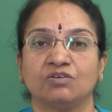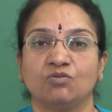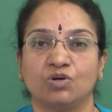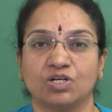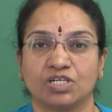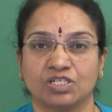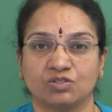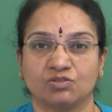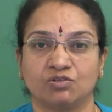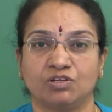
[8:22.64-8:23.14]

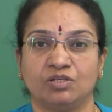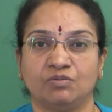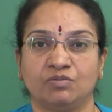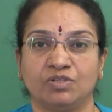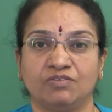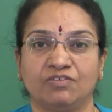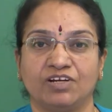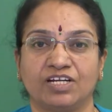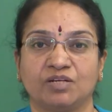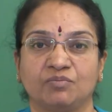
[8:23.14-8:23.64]
water
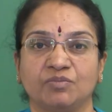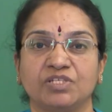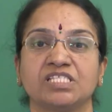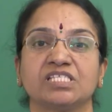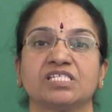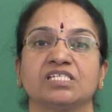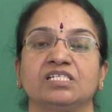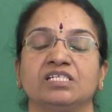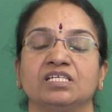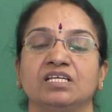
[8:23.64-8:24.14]
soluble vitamins,
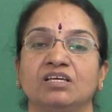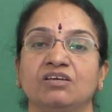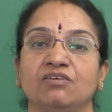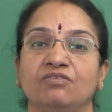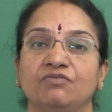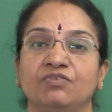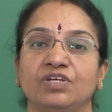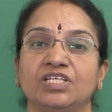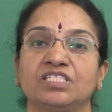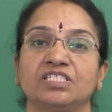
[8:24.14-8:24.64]

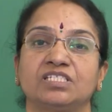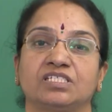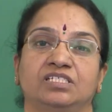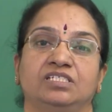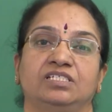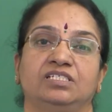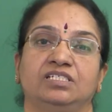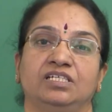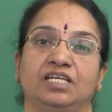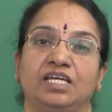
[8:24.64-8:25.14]
which
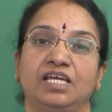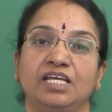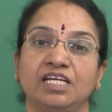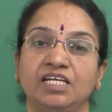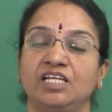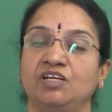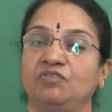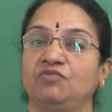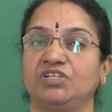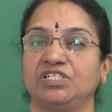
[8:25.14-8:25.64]
in
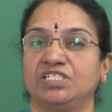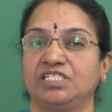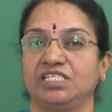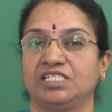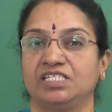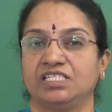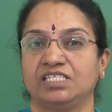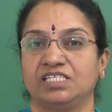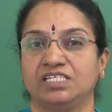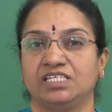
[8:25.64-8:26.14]

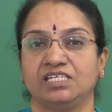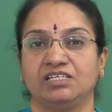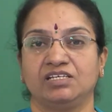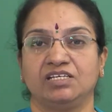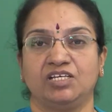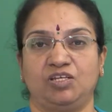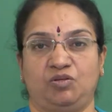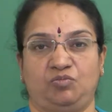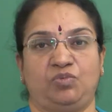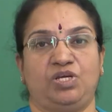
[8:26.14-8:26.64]
deficiency
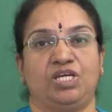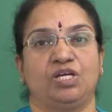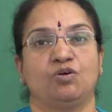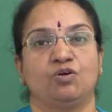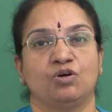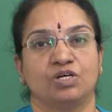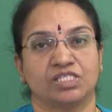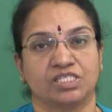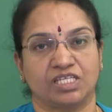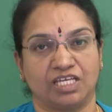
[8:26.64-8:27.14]
may
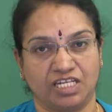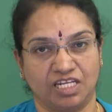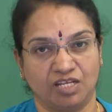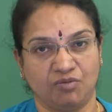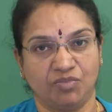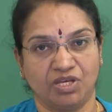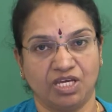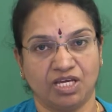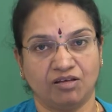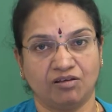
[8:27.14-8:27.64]
cause
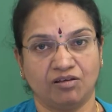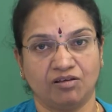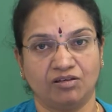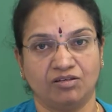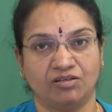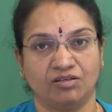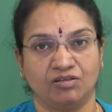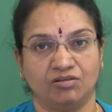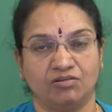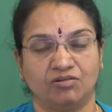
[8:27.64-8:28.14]
anemia,
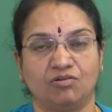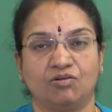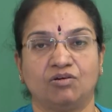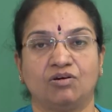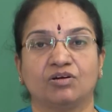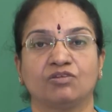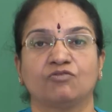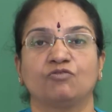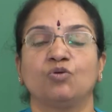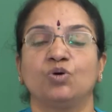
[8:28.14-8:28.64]

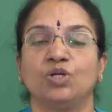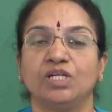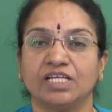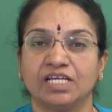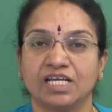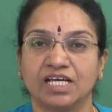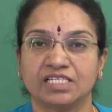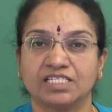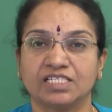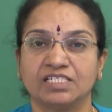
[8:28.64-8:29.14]
or folic
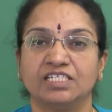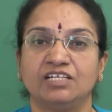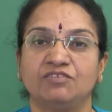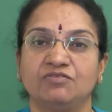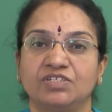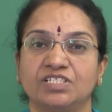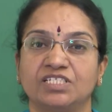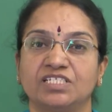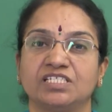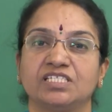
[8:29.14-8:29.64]
acid
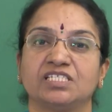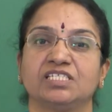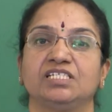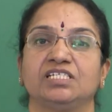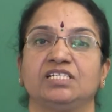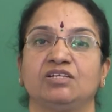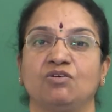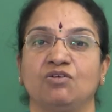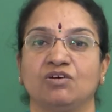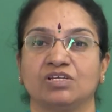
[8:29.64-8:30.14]

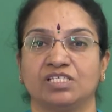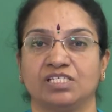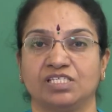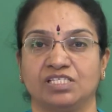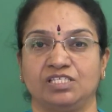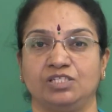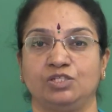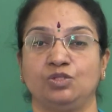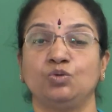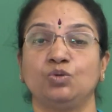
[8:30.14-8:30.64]
deficiency
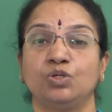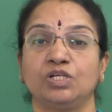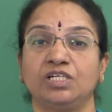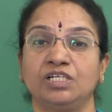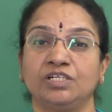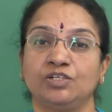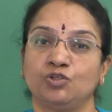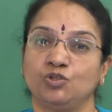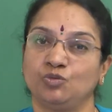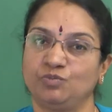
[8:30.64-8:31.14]
causes neural
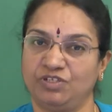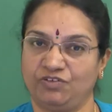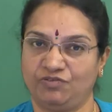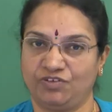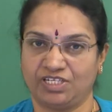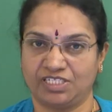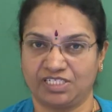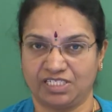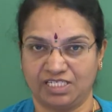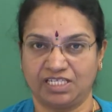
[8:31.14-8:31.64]
tube
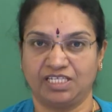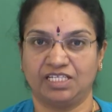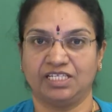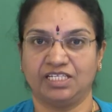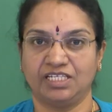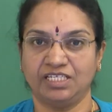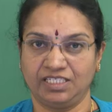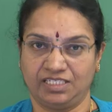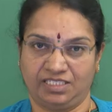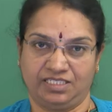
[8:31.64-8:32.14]
defects in
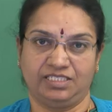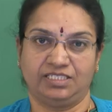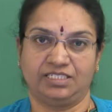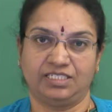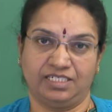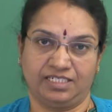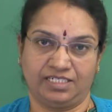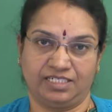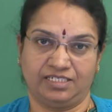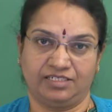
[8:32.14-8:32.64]
the
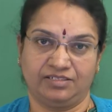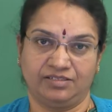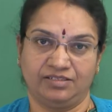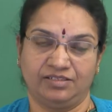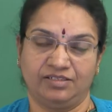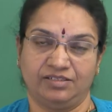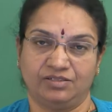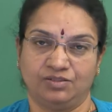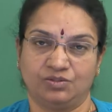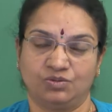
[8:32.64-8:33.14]
children.
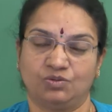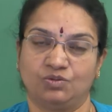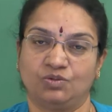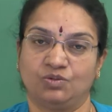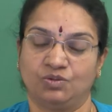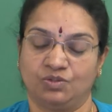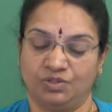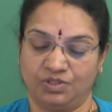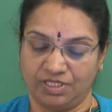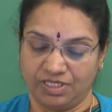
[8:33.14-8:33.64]

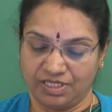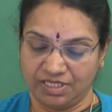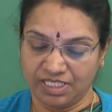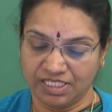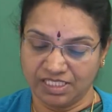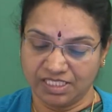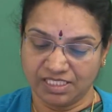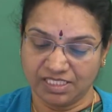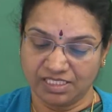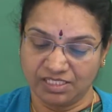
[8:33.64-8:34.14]
So,
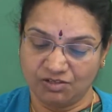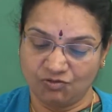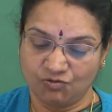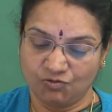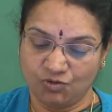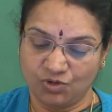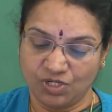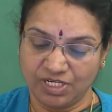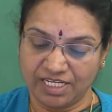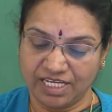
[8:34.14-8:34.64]
this
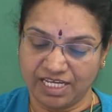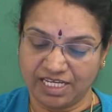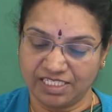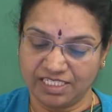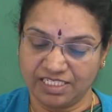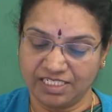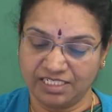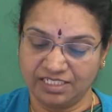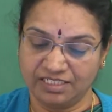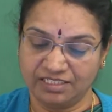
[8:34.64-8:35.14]
folic
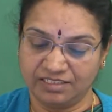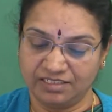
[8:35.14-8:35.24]
acid